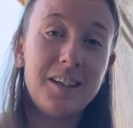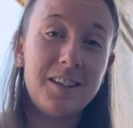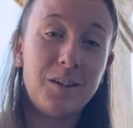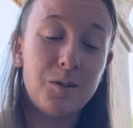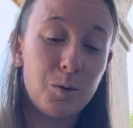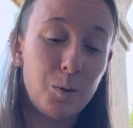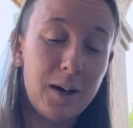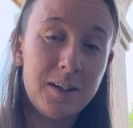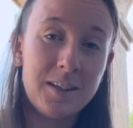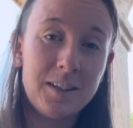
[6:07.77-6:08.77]
There's
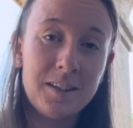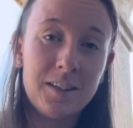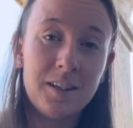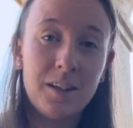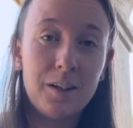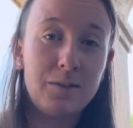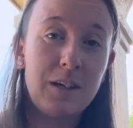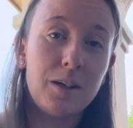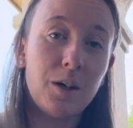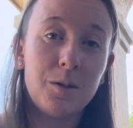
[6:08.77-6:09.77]
awareness of
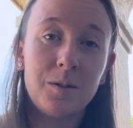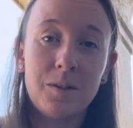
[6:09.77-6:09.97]
ego,